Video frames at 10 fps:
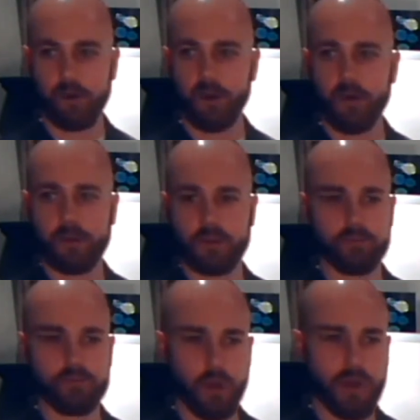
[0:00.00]
Well, no, but
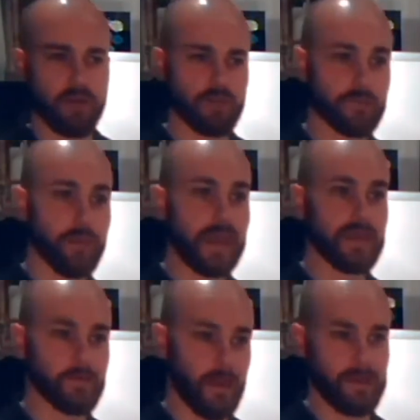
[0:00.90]
you don't have to
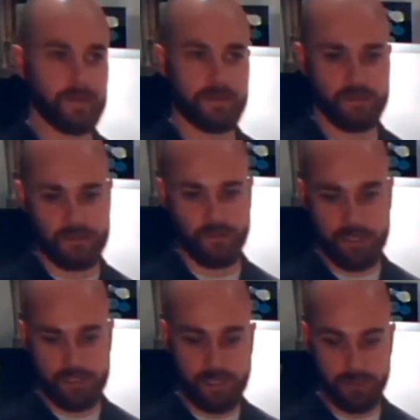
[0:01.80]
make a payment, and so
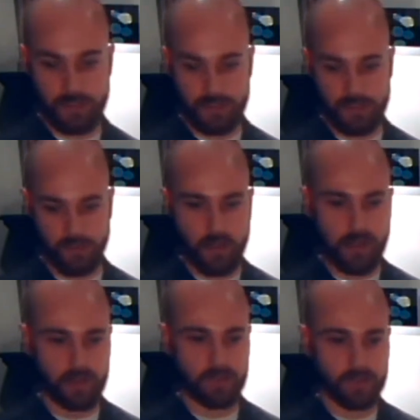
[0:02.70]
that's like money in your
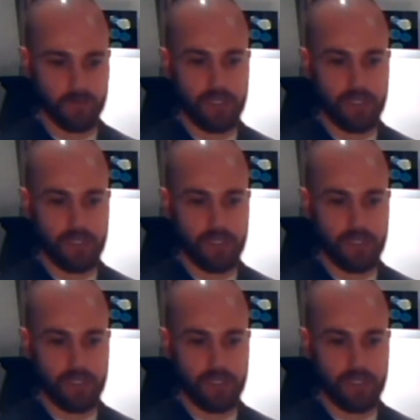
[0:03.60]
pocket.